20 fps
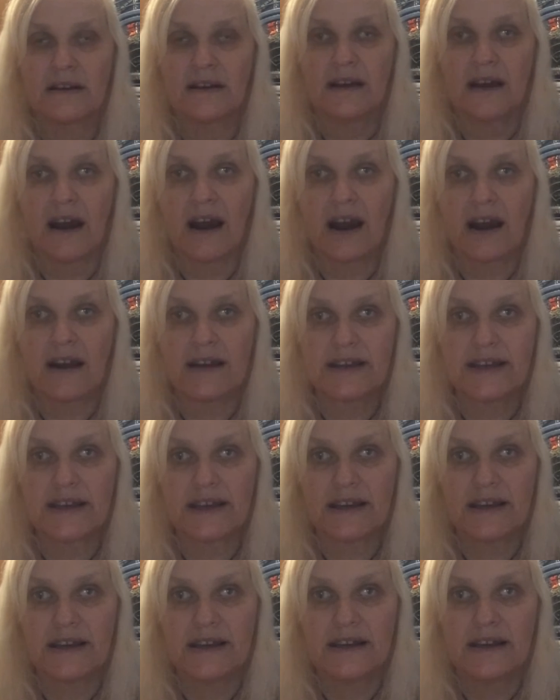
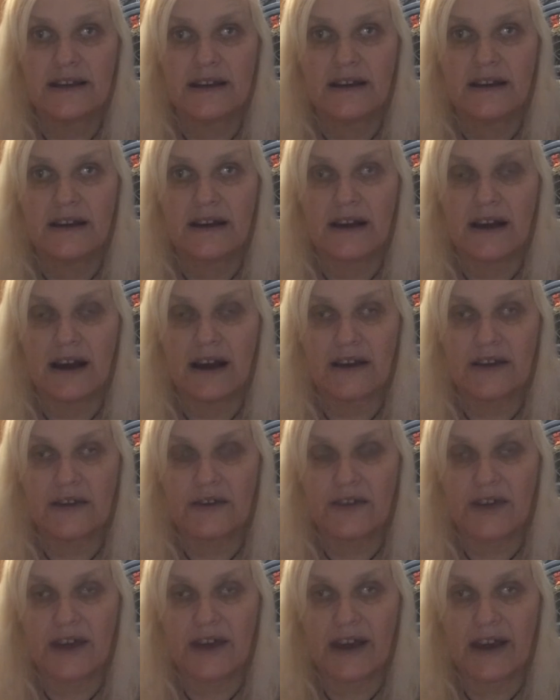"Hardy, are you
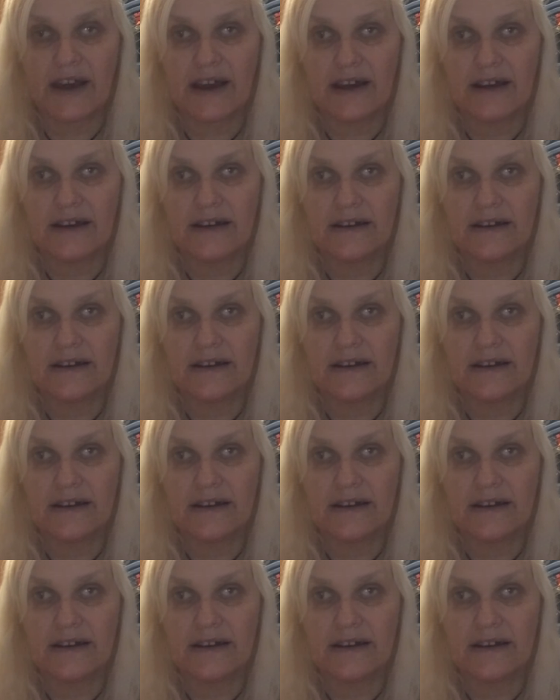there?"